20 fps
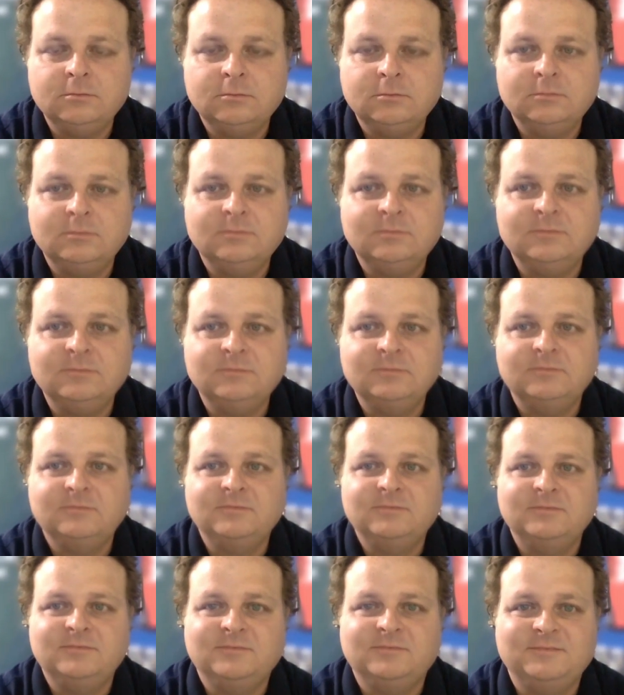
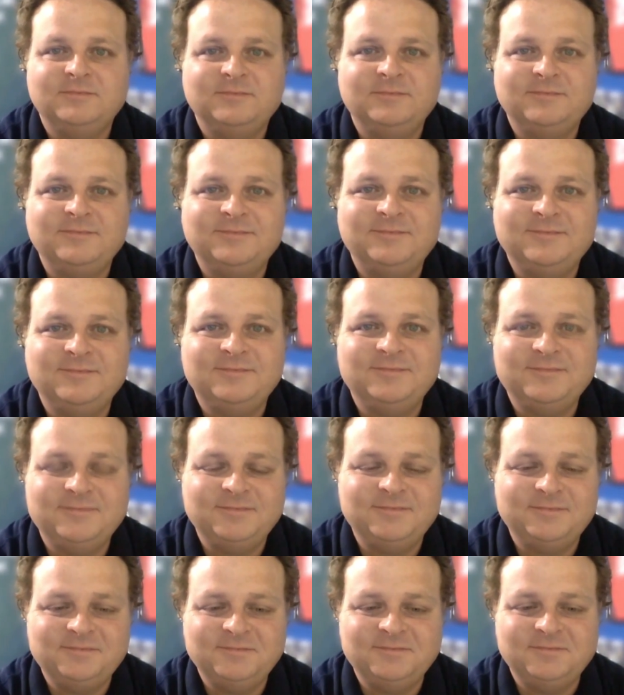
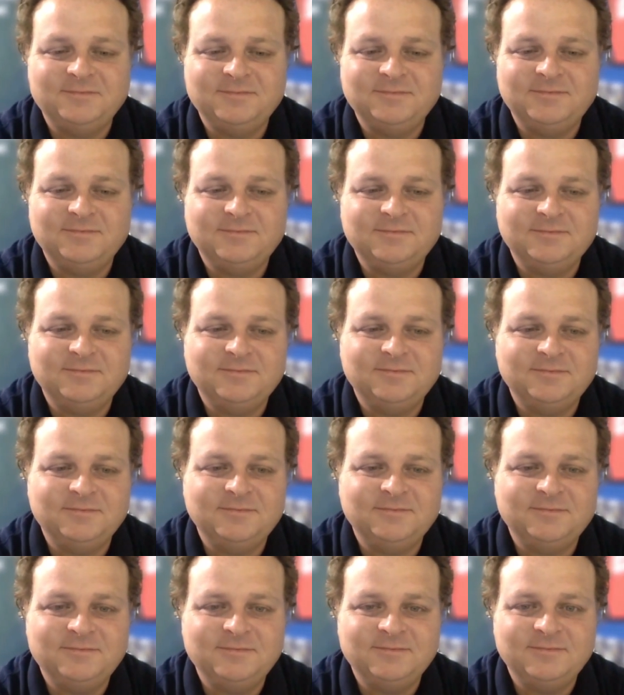
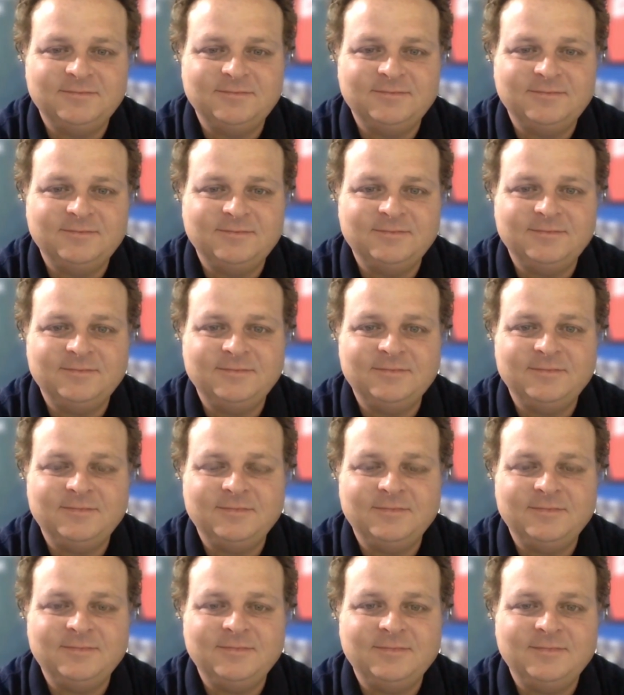
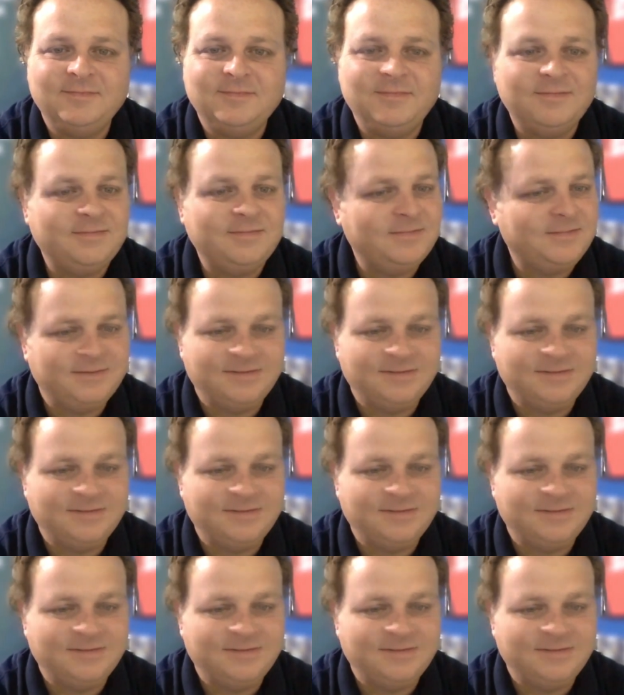The person shown says nothing.